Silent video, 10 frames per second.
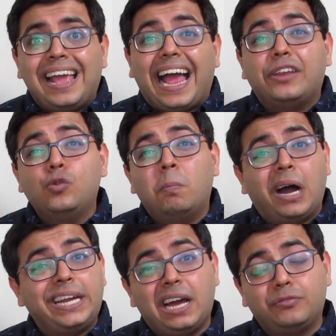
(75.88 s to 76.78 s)
and you
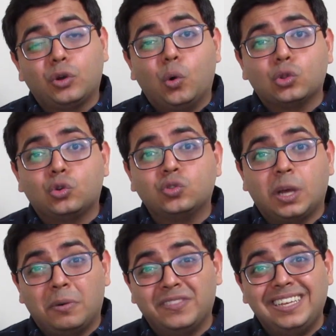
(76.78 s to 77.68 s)
might have to go through
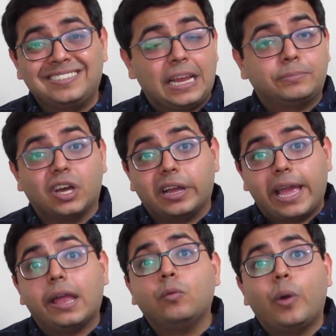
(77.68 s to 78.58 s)
some of these steps
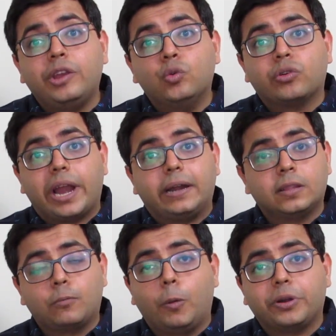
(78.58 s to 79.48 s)
again when you rent the
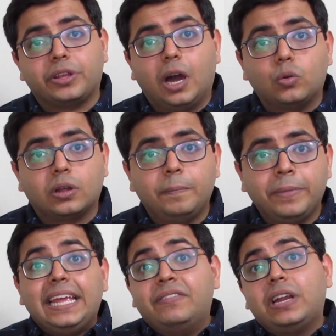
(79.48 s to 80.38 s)
property out.
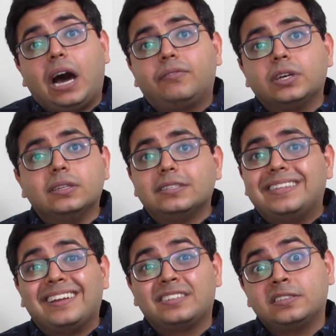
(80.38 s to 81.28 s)
Even after this,
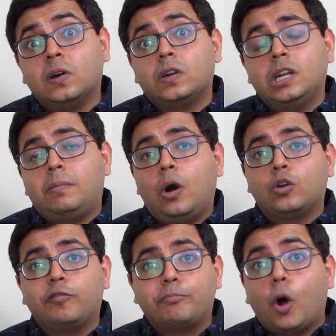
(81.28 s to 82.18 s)
there is a certain amount
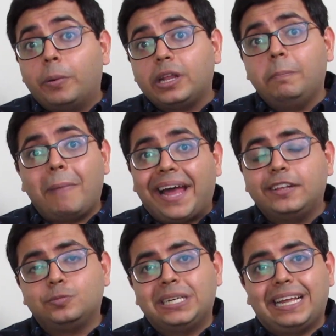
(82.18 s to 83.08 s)
of property
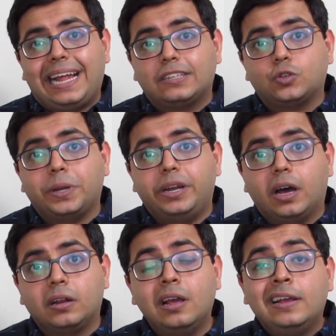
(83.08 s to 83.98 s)
management that has to be
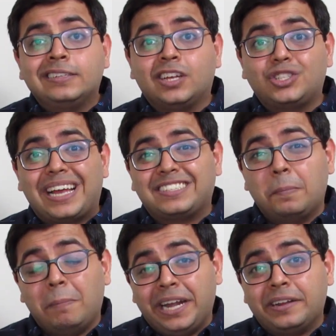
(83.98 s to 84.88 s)
done, such as the
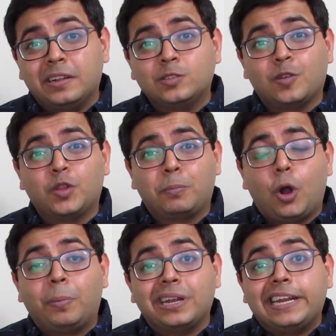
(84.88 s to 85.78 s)
maintenance of the
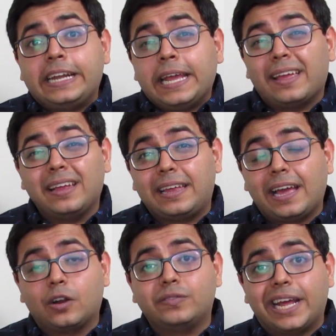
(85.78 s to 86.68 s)
property, taking
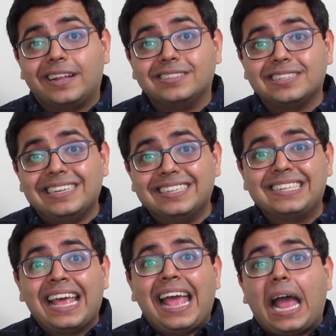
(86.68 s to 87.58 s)
care of tenants' needs,
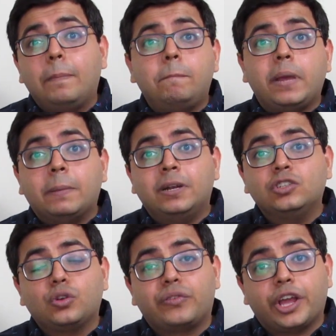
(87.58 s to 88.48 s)
and payments
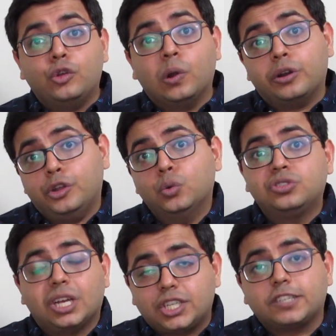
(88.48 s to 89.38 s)
of regular dues
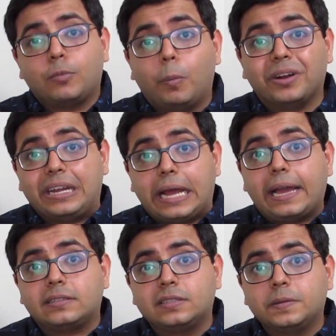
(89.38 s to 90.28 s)
such as property
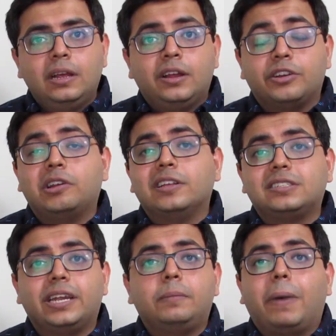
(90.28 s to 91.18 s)
tax. Real
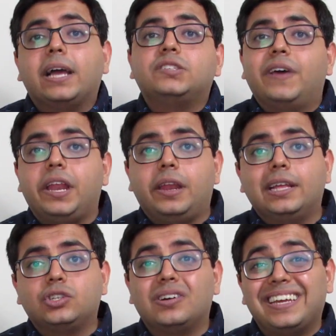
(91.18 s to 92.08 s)
estate, by its very
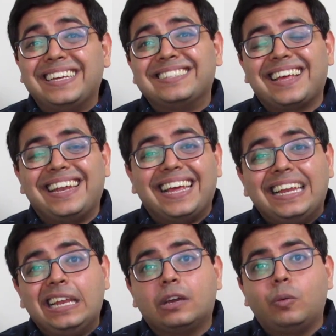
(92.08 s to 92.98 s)
nature, is an
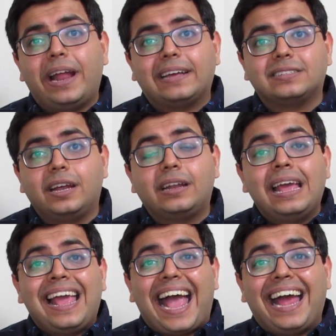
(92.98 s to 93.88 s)
illiquid asset
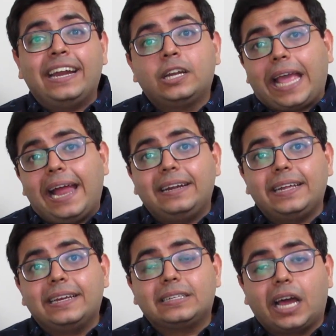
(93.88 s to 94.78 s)
and it can
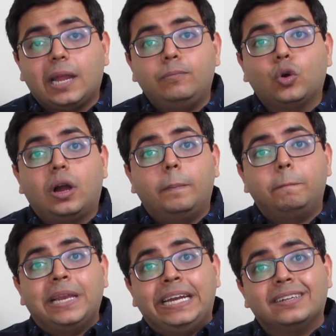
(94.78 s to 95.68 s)
take time to
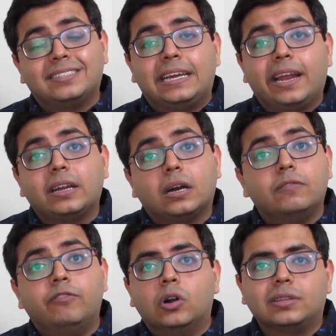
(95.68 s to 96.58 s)
complete a sale and
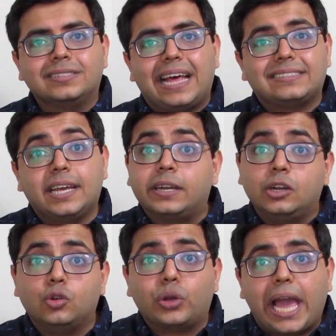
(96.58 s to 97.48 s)
convert this asset
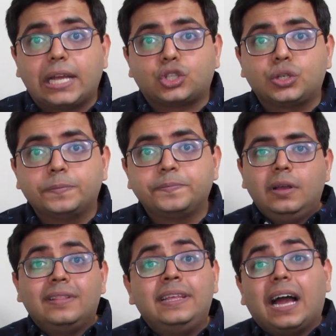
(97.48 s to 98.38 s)
into cash.
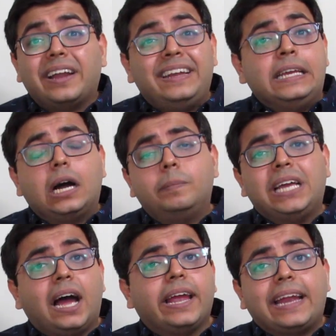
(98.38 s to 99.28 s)
The idea
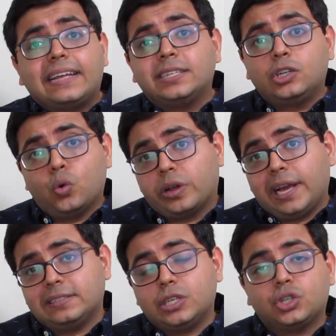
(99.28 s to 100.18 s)
behind asset
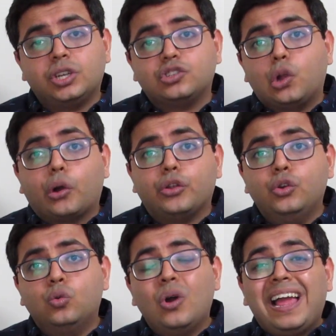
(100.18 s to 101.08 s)
tokenization is not
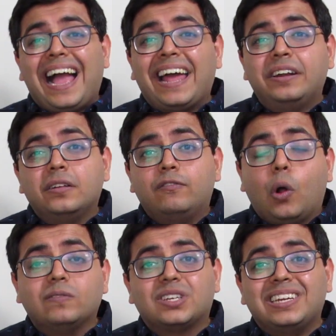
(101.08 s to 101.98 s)
new and it
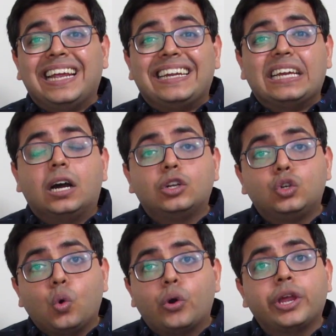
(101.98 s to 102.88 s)
involves creating a
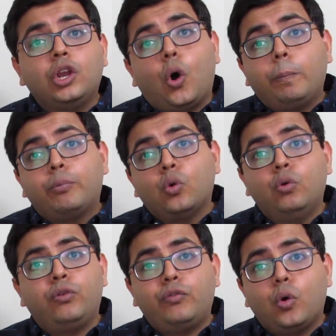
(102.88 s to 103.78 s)
token or proof
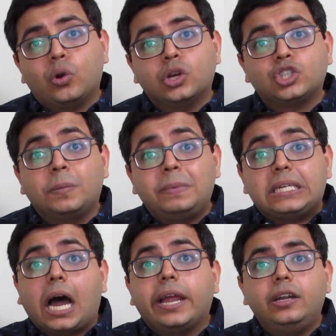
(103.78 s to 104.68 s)
of ownership
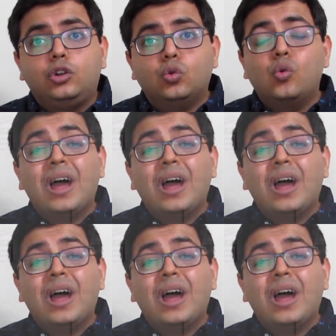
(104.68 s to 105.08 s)
tied to